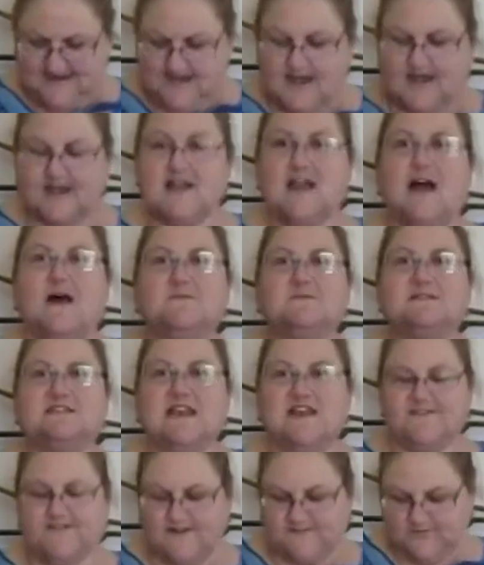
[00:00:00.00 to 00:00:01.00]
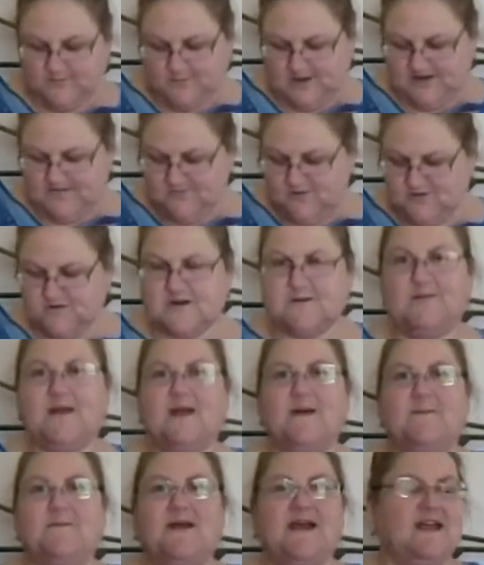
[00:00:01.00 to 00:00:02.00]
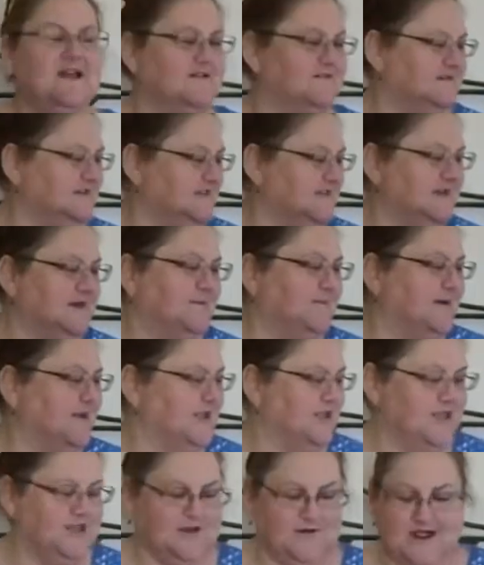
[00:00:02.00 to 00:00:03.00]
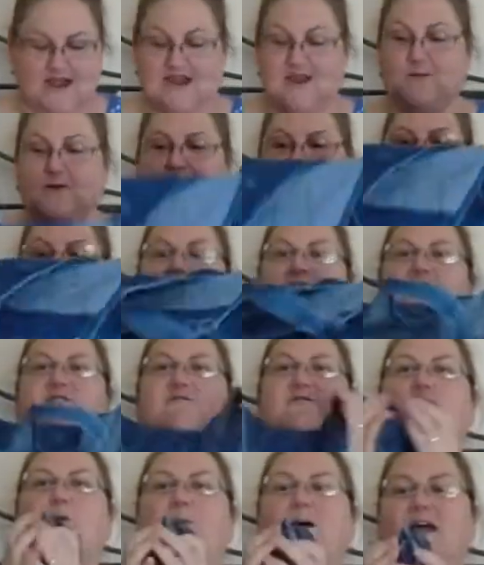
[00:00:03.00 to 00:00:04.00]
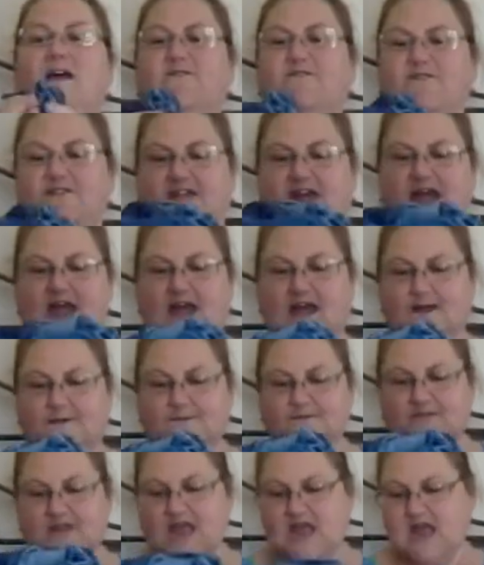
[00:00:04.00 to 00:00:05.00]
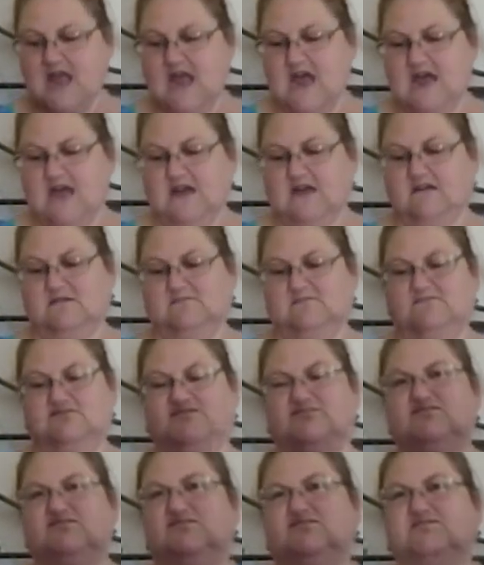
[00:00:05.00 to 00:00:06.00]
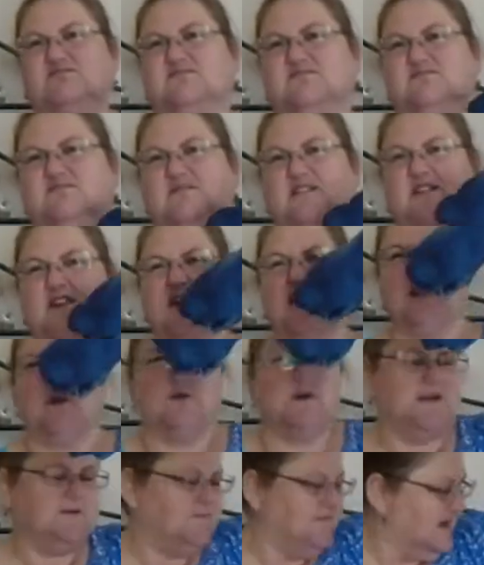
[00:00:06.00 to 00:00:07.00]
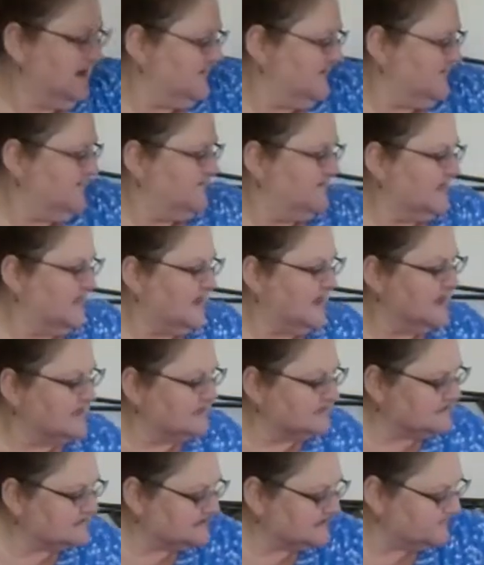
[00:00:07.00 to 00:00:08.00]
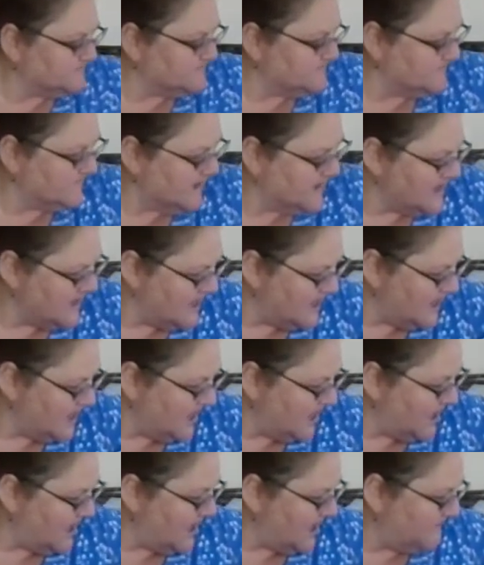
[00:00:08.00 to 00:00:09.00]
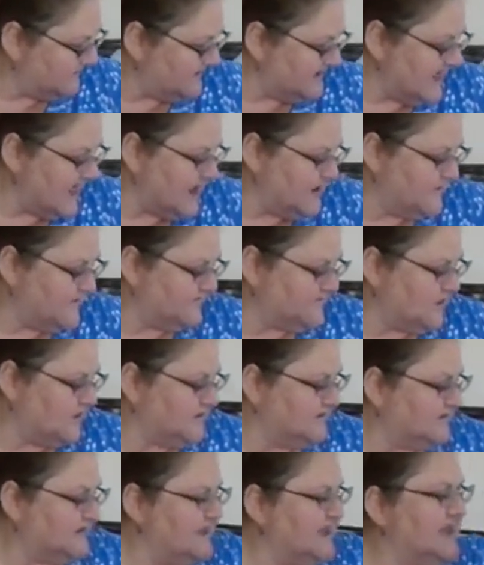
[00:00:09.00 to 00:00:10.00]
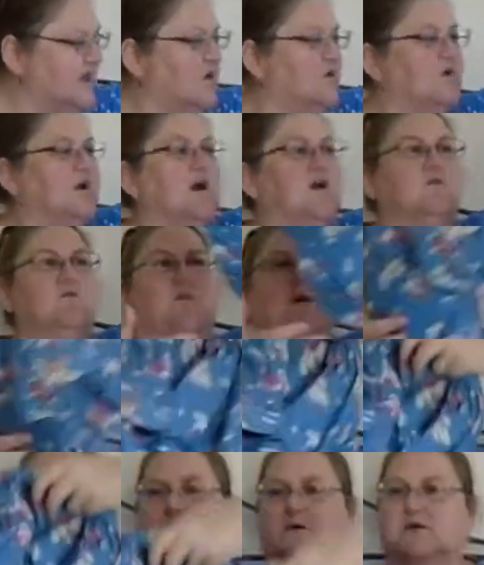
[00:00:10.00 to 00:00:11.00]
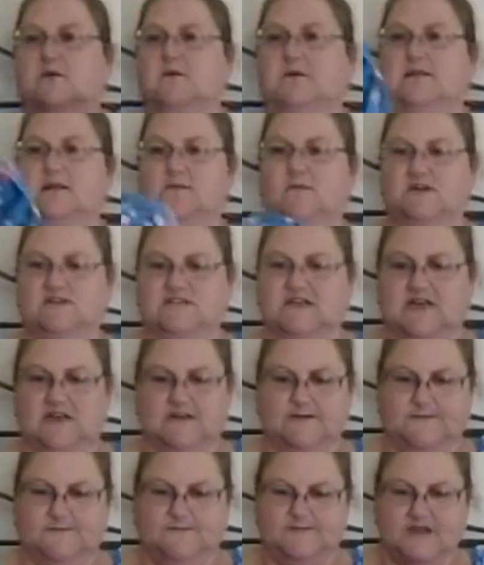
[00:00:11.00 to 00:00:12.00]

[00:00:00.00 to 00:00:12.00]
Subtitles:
I'd get upset if I have to pay more than about a pound. I don't know about you. Anyway, £4 for that. £30 maybe for that. Now we've got the... Oh no, one more and then we're done.